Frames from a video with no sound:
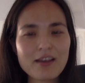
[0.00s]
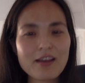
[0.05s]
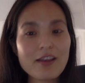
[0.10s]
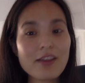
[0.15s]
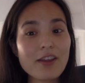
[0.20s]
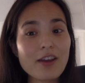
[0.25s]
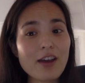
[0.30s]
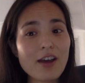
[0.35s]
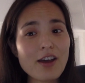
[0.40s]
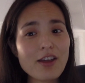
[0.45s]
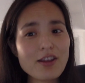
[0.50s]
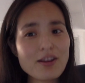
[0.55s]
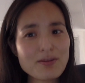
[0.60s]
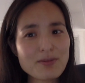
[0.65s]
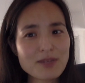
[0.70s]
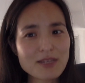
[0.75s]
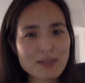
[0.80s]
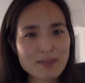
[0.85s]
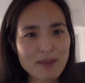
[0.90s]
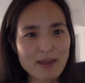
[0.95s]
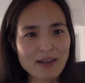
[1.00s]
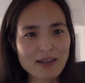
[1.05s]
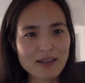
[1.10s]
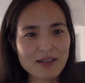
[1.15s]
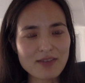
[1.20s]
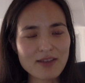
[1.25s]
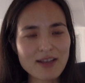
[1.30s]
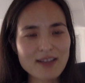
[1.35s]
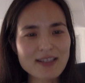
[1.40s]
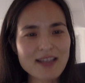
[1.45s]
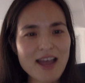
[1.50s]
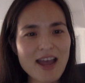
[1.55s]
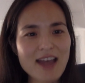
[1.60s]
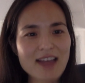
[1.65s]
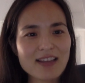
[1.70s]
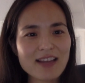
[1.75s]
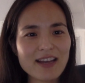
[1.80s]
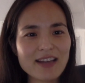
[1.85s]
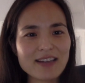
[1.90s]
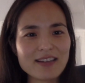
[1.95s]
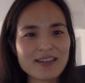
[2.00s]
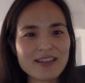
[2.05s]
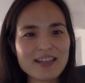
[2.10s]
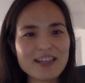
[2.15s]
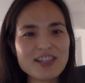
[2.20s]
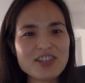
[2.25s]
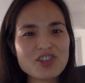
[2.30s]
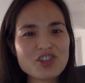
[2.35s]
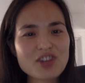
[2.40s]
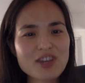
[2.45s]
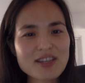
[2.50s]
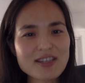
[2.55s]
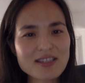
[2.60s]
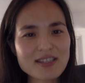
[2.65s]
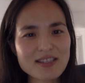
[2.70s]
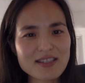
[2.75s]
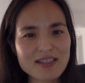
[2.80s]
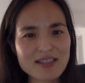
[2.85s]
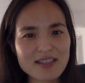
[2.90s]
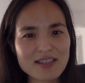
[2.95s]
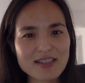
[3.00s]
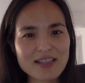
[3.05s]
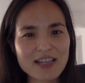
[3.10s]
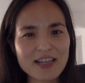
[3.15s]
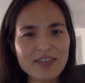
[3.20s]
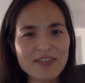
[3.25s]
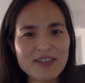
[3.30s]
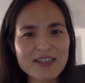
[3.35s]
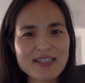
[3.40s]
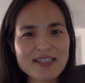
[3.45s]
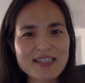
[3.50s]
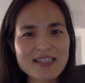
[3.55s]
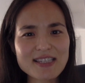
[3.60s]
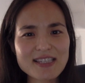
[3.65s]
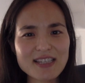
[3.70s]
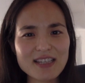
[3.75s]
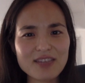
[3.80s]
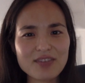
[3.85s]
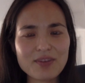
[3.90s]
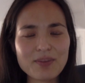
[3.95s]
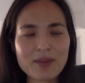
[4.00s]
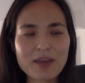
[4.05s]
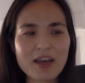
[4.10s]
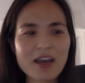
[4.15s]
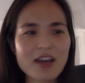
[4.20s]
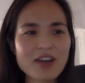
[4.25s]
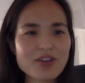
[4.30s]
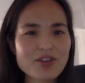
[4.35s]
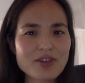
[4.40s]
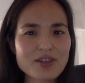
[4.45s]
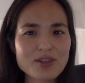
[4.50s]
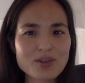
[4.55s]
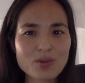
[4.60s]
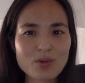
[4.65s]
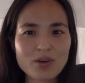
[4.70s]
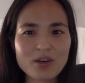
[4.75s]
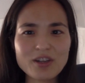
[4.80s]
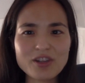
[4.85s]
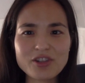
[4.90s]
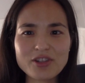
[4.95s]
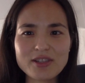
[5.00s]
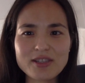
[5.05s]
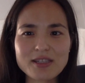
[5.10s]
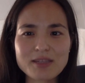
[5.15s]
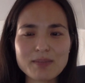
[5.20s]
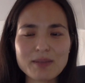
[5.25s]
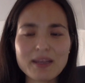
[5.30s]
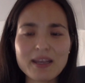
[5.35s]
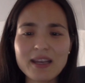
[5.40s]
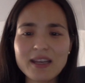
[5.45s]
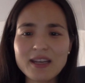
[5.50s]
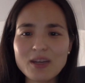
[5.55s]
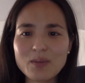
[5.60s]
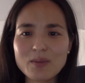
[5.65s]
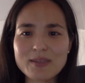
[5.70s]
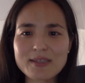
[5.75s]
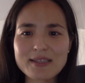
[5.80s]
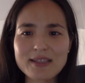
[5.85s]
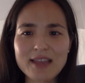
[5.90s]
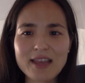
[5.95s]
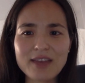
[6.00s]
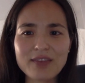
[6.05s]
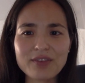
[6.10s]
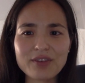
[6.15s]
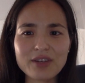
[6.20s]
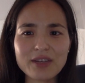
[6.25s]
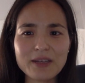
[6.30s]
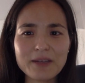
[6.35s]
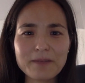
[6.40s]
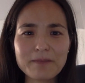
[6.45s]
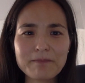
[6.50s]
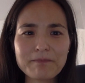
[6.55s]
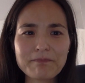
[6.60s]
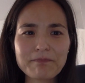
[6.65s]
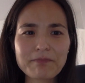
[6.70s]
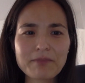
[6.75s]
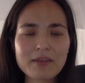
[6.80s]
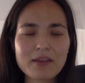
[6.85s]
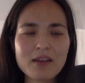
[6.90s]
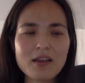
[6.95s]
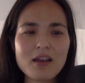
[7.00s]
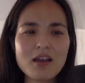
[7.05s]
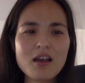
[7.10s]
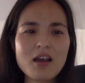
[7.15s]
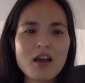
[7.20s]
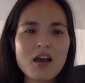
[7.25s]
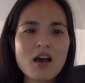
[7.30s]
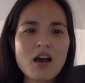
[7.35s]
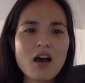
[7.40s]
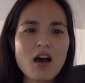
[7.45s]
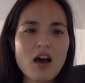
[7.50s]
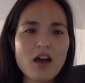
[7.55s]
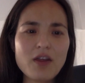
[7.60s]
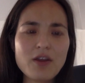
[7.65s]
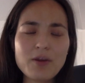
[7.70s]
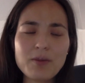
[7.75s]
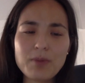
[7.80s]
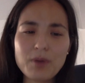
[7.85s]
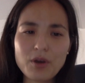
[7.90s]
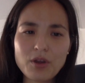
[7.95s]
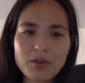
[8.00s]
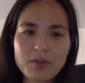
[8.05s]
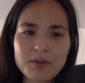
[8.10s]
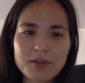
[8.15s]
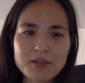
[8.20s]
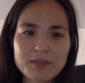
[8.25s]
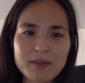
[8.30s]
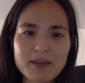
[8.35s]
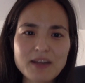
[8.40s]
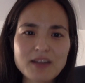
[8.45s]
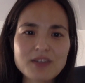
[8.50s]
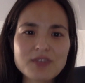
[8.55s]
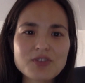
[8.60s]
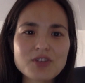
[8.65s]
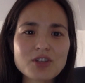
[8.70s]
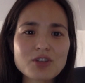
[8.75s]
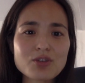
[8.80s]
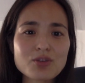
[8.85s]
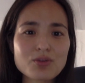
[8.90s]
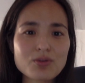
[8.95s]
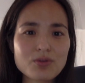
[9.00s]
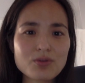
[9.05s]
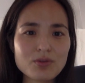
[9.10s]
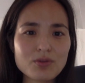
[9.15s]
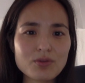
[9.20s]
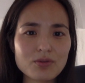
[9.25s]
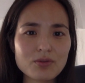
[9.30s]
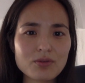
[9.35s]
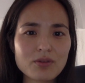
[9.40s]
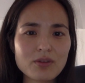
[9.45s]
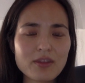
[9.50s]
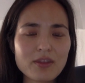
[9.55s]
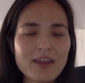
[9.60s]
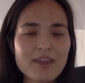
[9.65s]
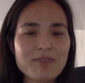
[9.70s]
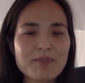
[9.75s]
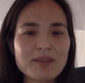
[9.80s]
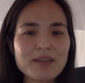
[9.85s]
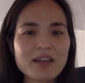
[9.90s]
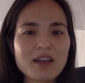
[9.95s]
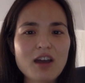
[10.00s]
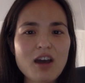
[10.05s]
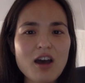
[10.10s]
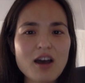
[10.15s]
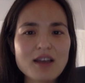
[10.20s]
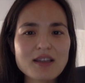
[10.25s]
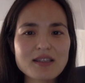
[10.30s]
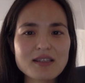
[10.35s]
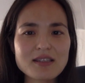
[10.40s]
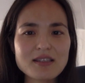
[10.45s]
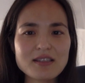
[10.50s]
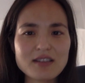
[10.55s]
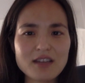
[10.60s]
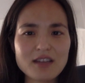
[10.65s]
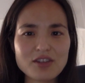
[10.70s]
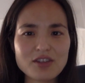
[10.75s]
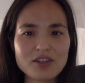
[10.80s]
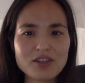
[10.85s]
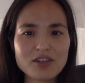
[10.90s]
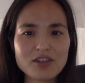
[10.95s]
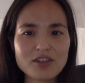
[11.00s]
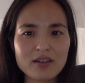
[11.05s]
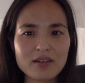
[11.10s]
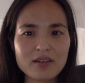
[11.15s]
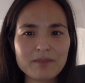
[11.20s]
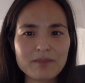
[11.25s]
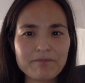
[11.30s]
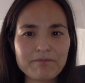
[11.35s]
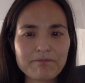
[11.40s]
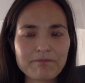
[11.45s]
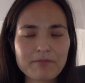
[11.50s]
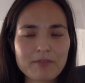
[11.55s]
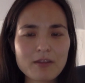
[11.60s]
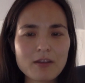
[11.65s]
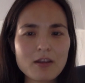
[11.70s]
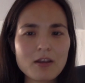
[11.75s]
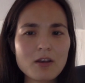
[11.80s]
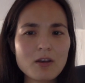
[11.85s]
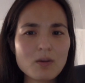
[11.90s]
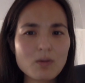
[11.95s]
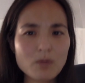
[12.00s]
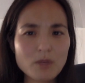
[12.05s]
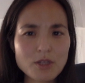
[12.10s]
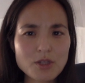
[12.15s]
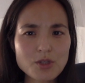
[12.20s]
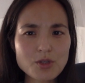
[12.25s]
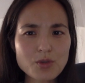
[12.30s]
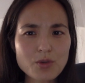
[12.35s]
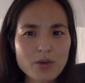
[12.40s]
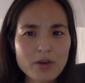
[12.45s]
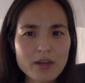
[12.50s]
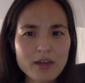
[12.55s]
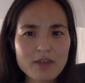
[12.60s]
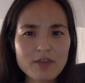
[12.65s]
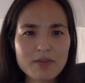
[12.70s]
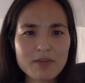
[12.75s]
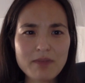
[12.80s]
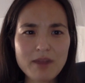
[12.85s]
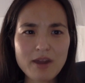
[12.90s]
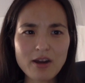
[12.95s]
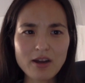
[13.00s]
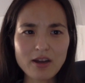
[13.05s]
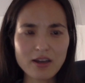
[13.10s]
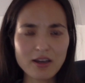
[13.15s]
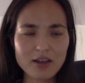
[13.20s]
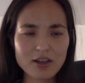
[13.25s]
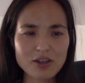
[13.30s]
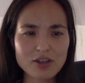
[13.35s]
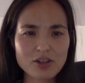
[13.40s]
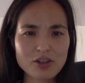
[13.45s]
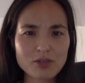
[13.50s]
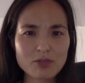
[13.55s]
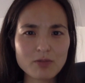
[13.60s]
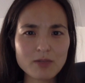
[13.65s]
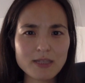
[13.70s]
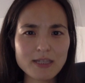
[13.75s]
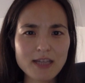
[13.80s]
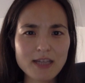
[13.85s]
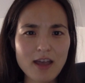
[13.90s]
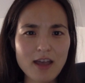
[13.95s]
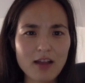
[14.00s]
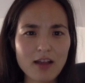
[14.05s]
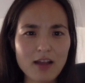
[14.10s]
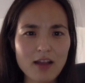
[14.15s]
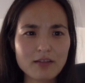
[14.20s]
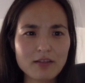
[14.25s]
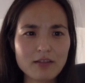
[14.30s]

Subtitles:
The other perspective has highlighted the injustices that have existed from the country's origins, beginning with slavery. Although both perspectives are true, they have been in constant tension. Which story of America should we tell?